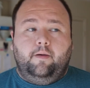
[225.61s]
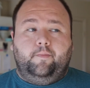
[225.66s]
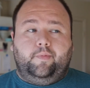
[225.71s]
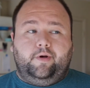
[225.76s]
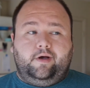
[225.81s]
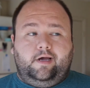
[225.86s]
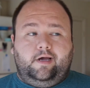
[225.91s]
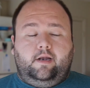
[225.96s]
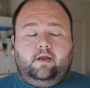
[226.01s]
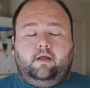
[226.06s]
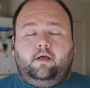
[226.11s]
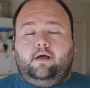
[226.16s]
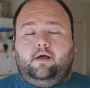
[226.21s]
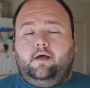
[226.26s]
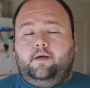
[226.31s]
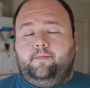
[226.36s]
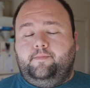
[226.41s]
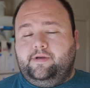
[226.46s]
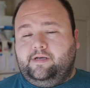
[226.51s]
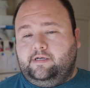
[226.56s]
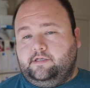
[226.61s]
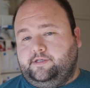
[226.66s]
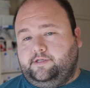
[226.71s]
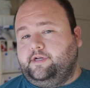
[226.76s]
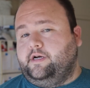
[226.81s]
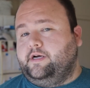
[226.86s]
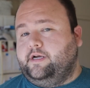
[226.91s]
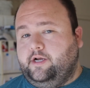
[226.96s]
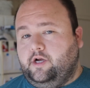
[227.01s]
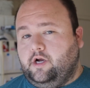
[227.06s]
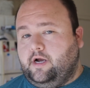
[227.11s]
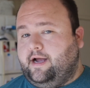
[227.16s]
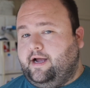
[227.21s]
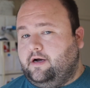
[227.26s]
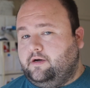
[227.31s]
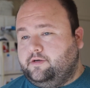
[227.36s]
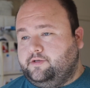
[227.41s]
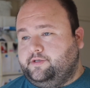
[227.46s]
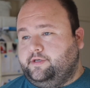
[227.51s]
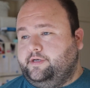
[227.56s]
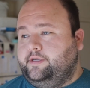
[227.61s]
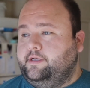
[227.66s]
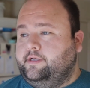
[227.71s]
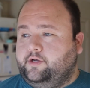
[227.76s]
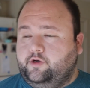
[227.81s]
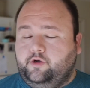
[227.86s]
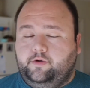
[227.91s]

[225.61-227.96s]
but being stuck in your house and